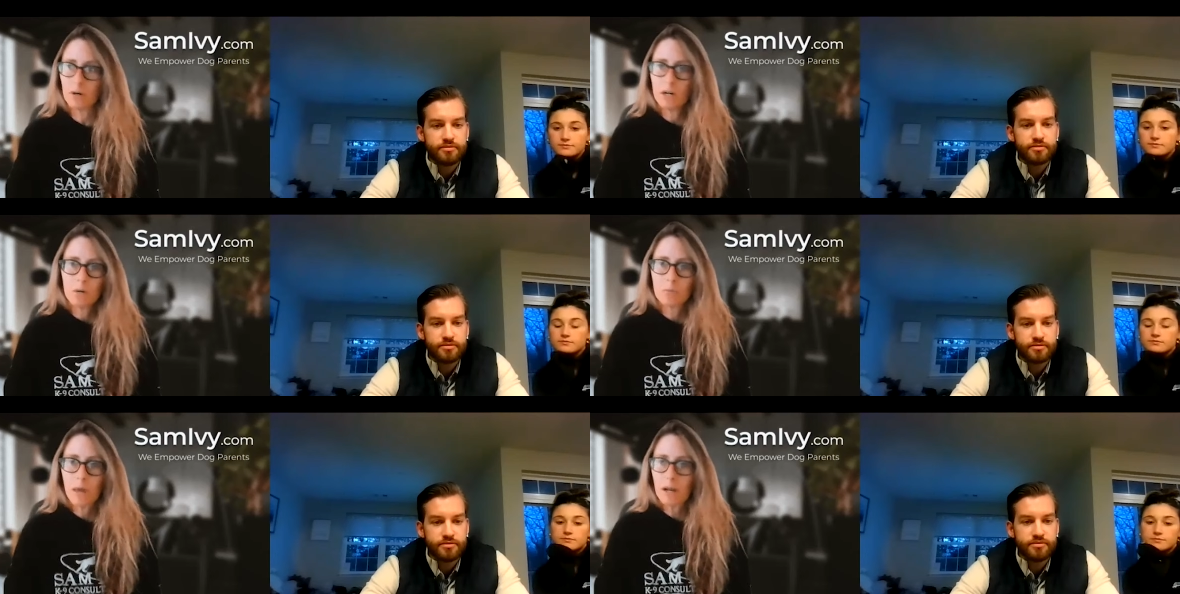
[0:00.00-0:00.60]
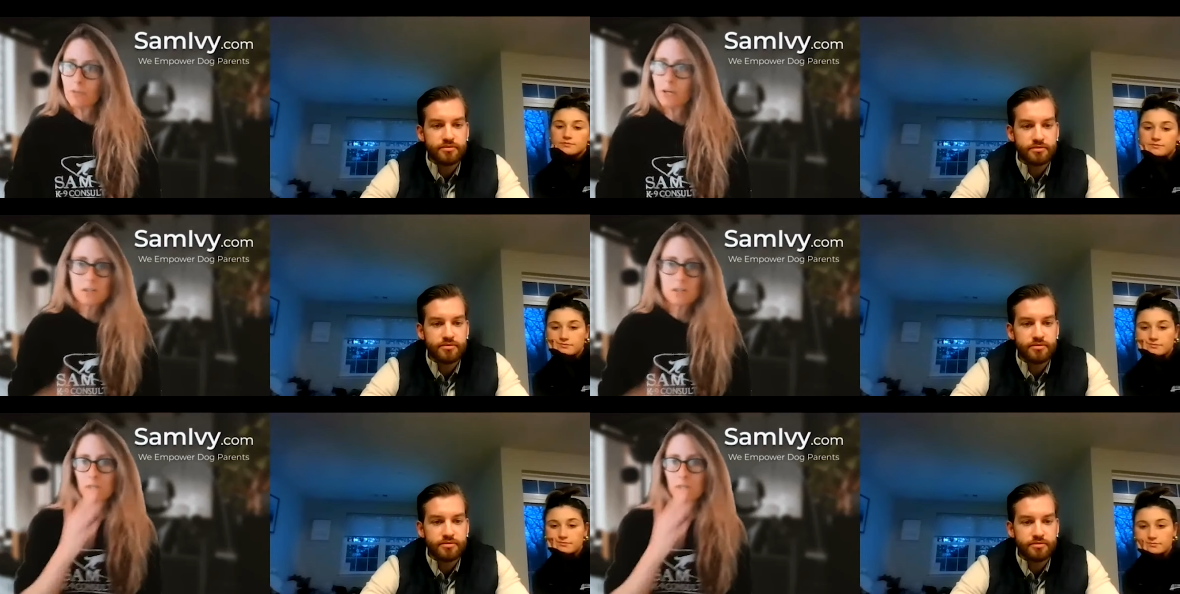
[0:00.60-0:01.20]
Speaker 1: no matter if you guys
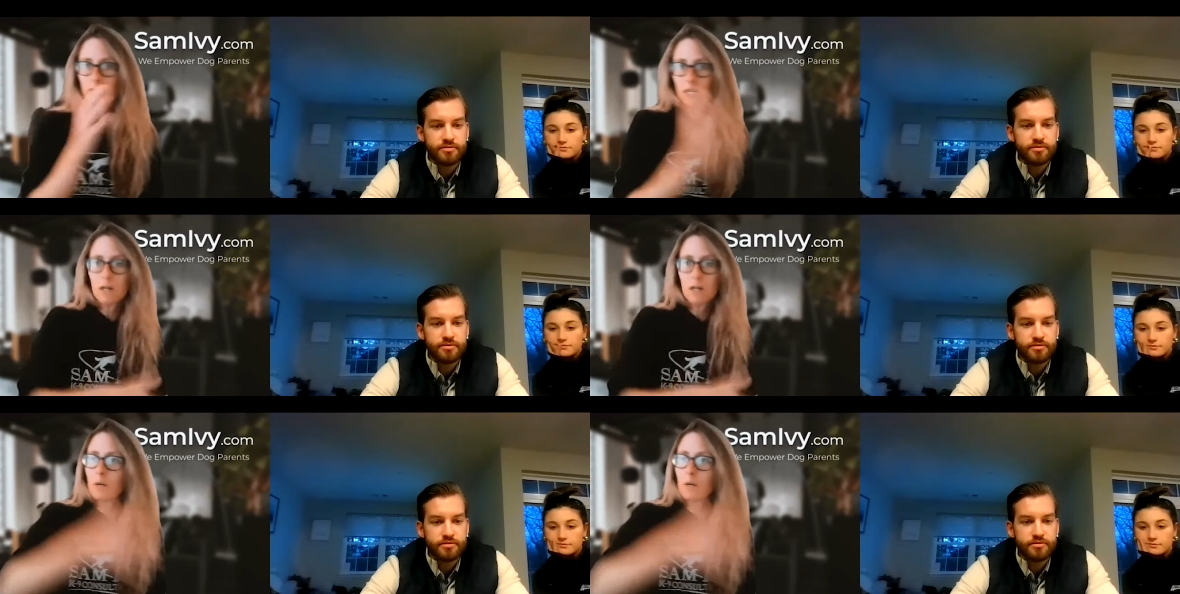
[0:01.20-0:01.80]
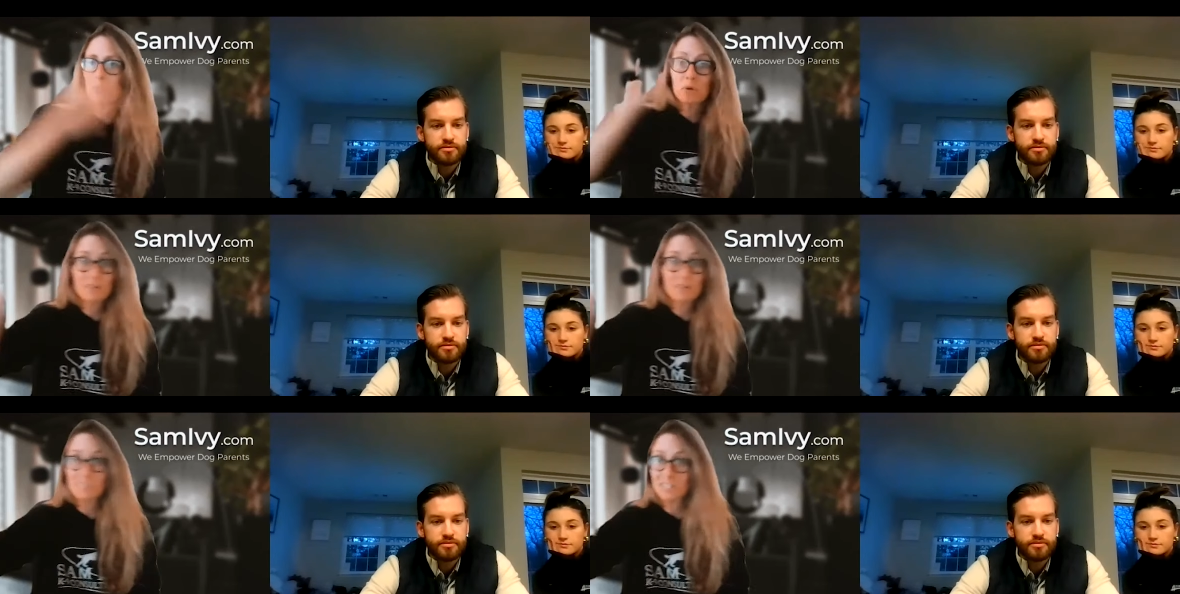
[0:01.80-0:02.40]
are living here moving
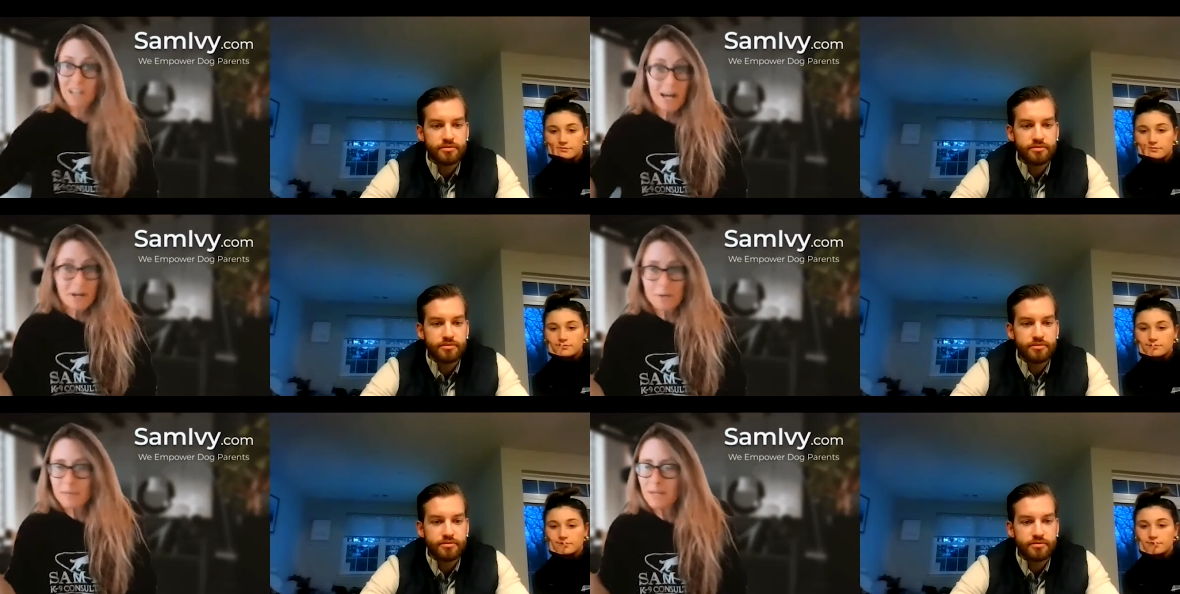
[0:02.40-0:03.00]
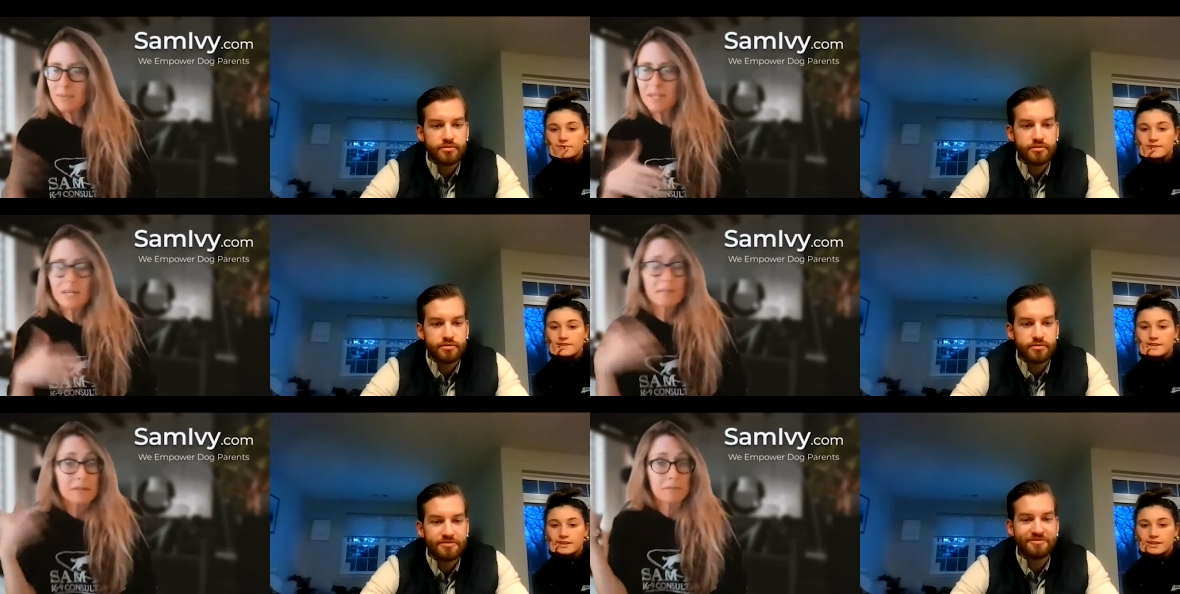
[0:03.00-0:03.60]
to chicago maybe if
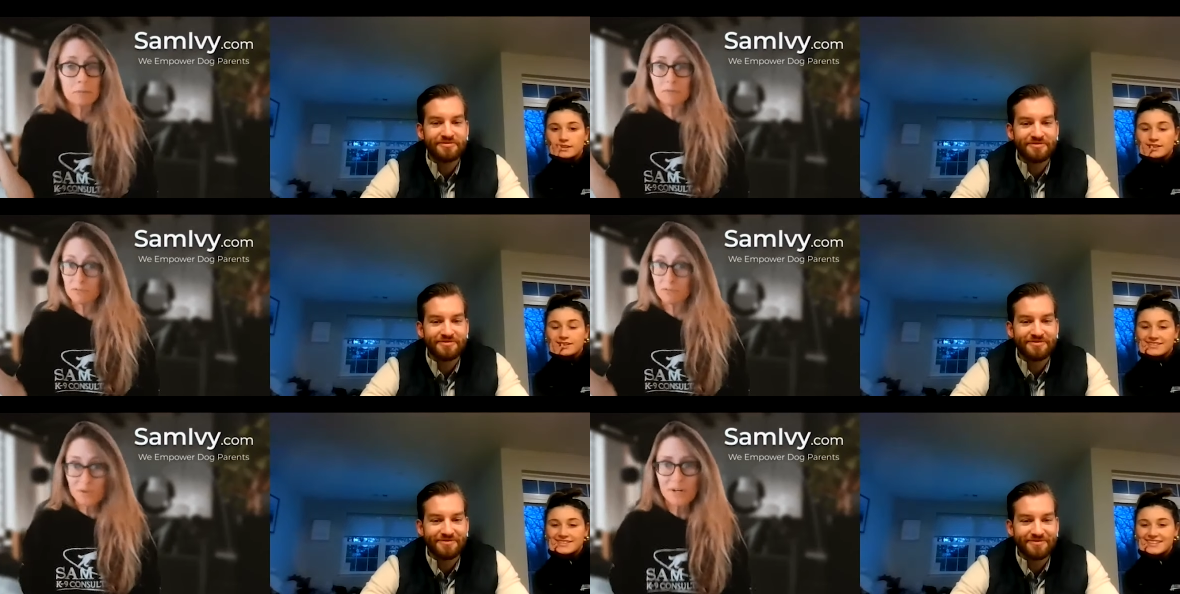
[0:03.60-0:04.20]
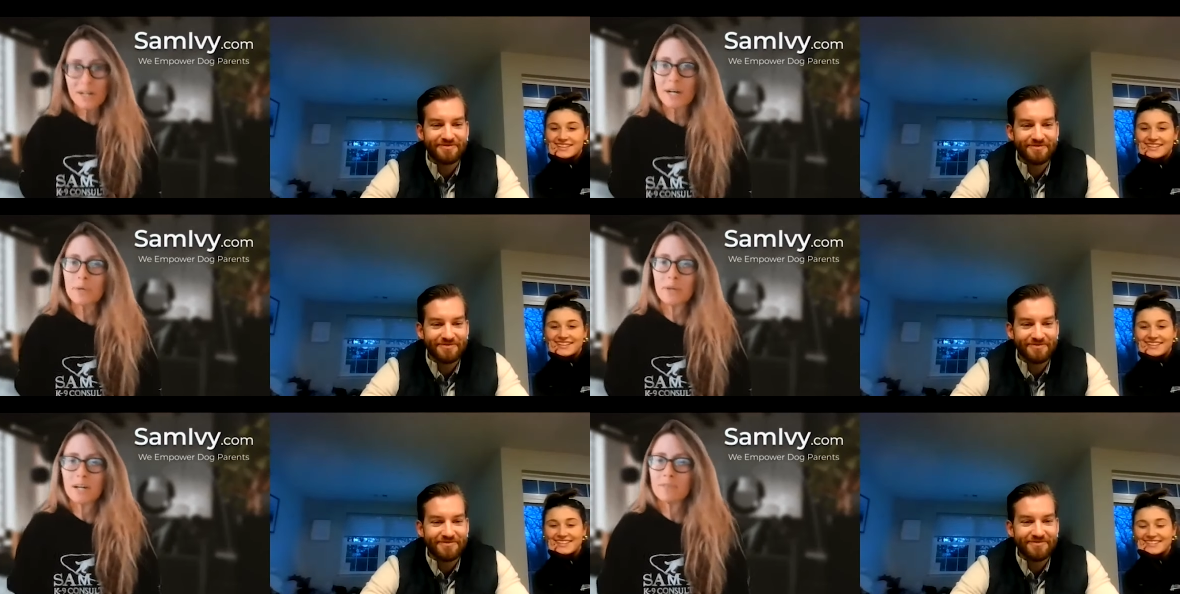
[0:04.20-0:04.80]
you ever move to florida
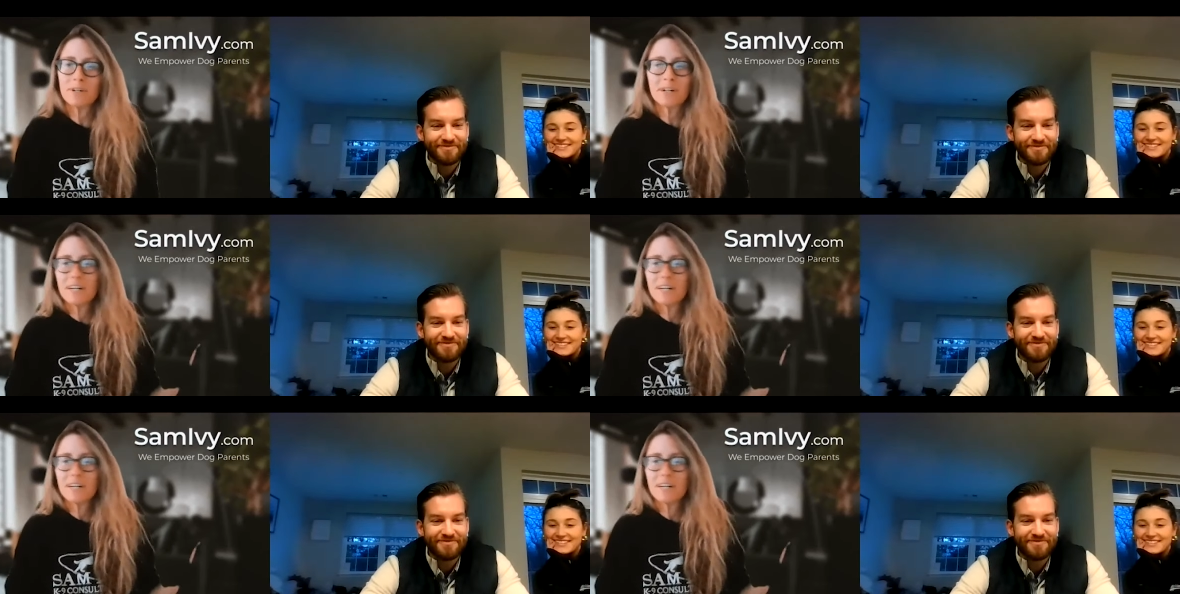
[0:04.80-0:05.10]
whatever